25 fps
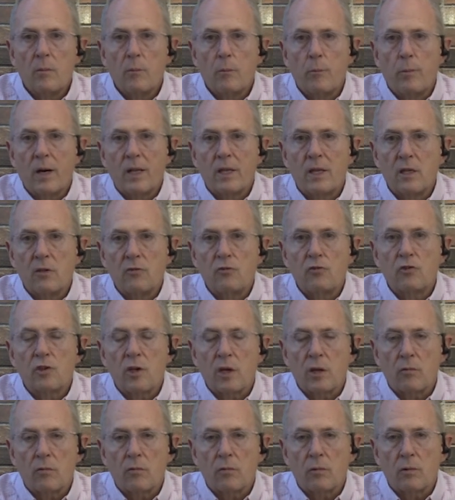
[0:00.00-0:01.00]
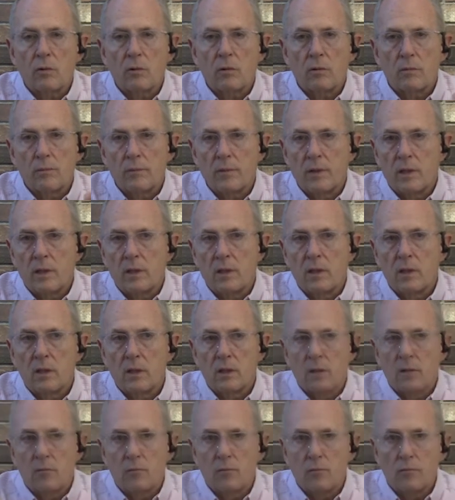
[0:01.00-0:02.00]
but in general, in
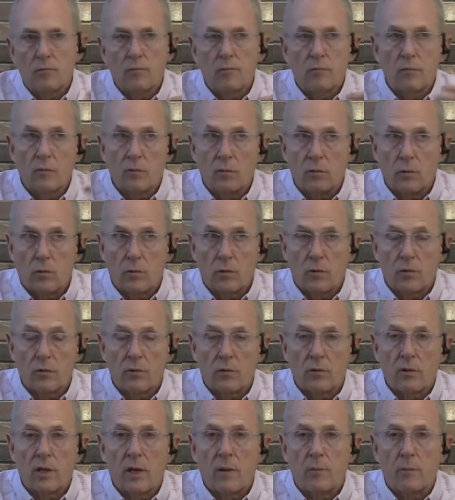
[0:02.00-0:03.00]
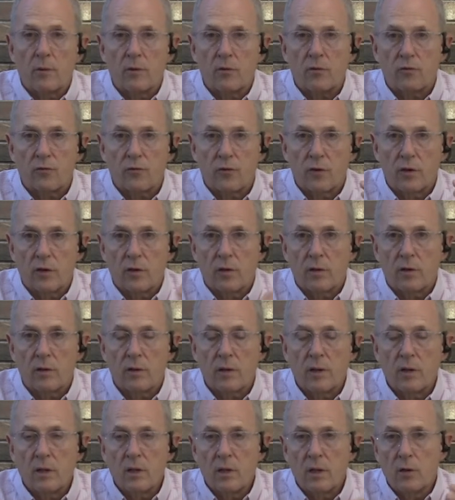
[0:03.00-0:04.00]
the northern hemisphere,
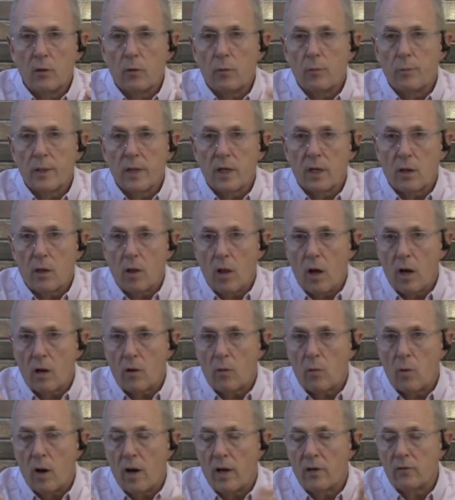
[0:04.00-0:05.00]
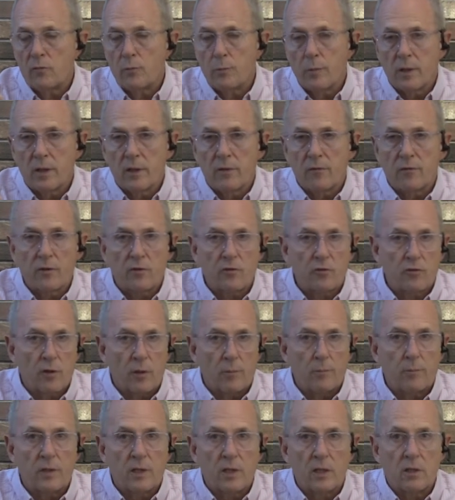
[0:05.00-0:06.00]
it will be clockwise. But if it's
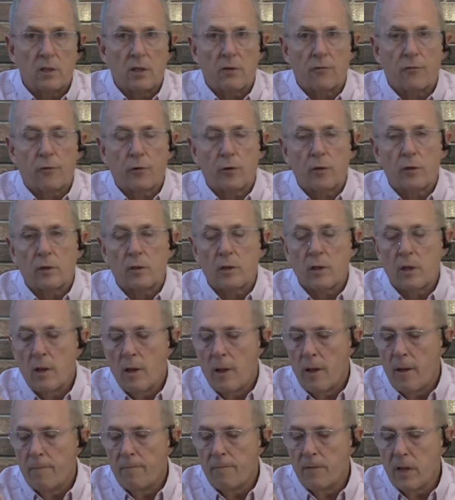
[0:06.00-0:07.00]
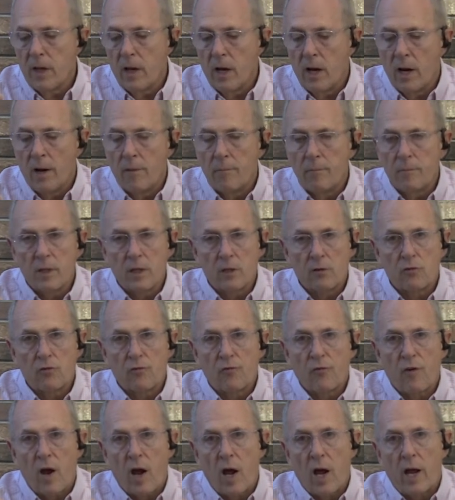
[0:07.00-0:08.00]
something different, it's
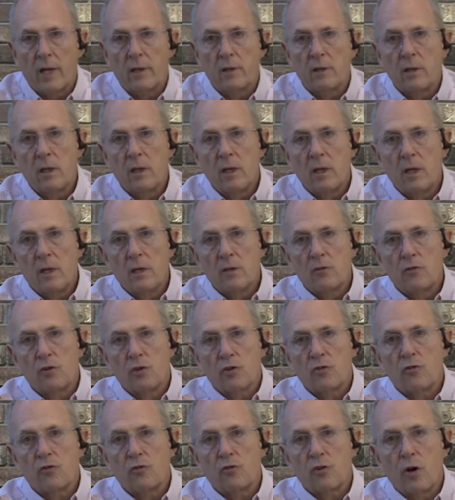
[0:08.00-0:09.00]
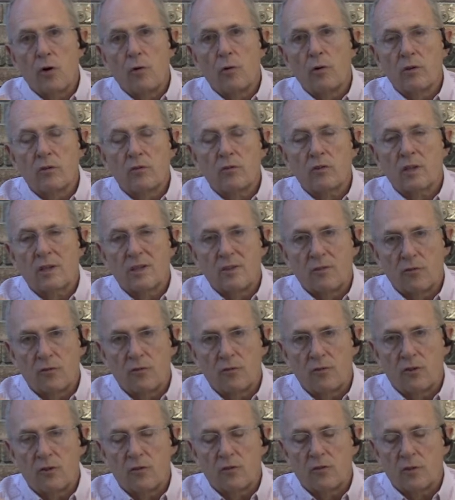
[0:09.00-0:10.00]
fine, just so it's
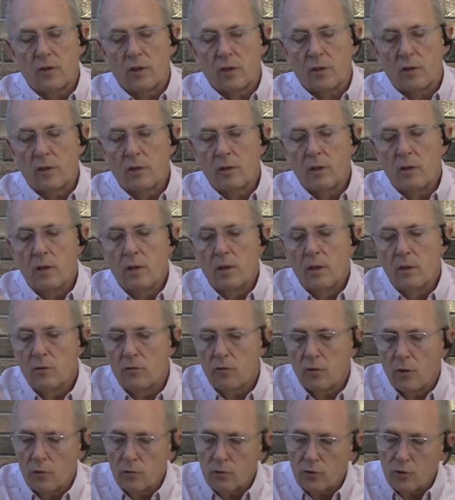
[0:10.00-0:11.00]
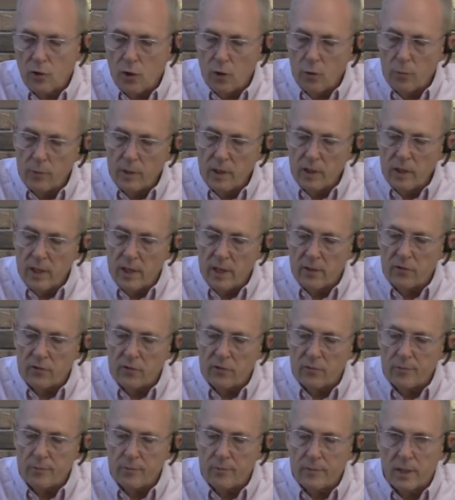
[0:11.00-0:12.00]
consistent. So show me yes,
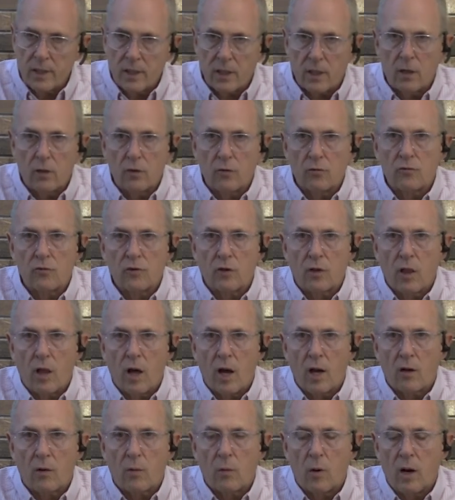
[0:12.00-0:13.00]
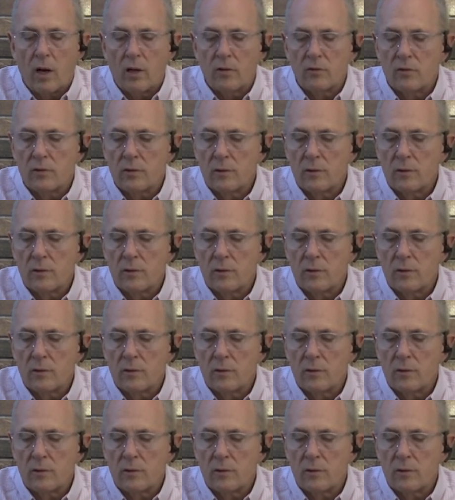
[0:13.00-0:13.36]
it goes clockwise.